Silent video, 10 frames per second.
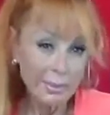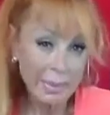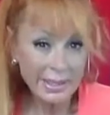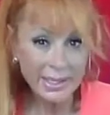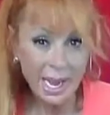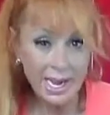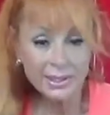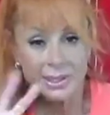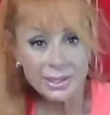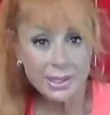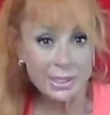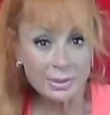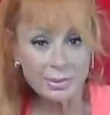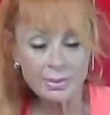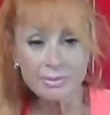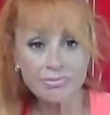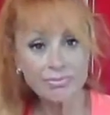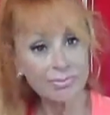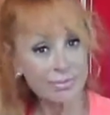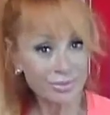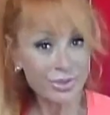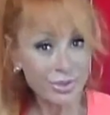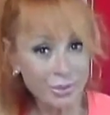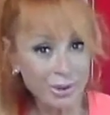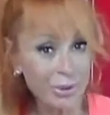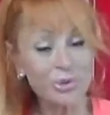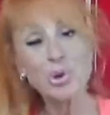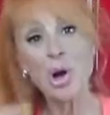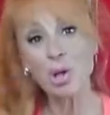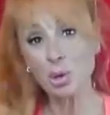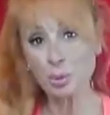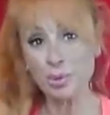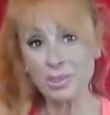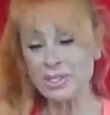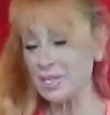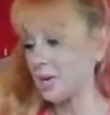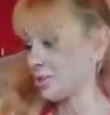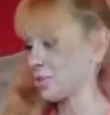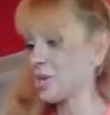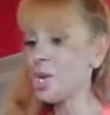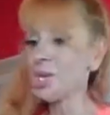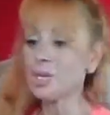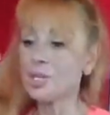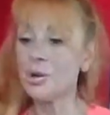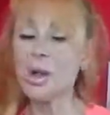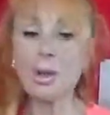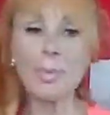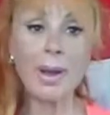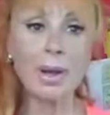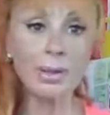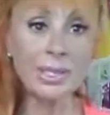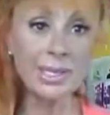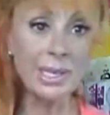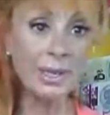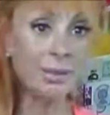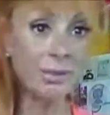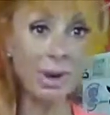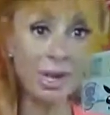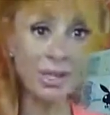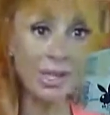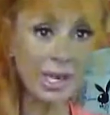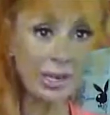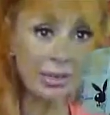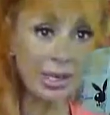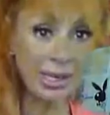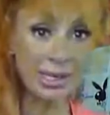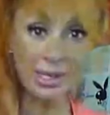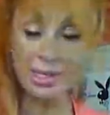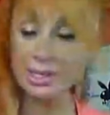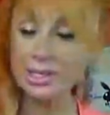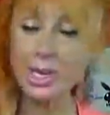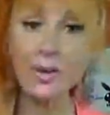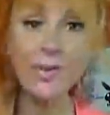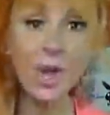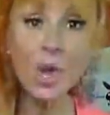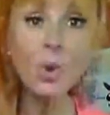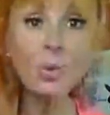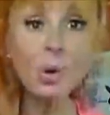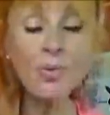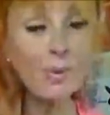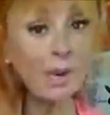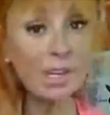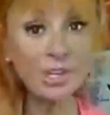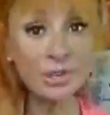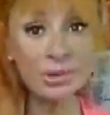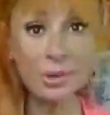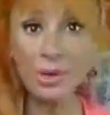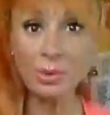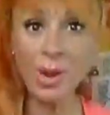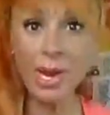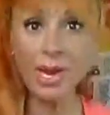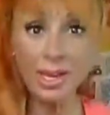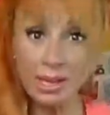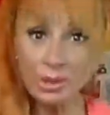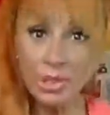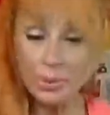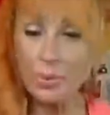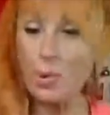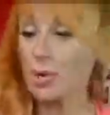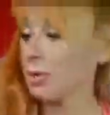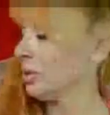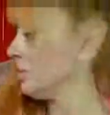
might add this in to my grocery haul or put this extra. You know how I buy all these like on sale kits and stuff? Well, if I'm not going to use it right away, it'll spoil.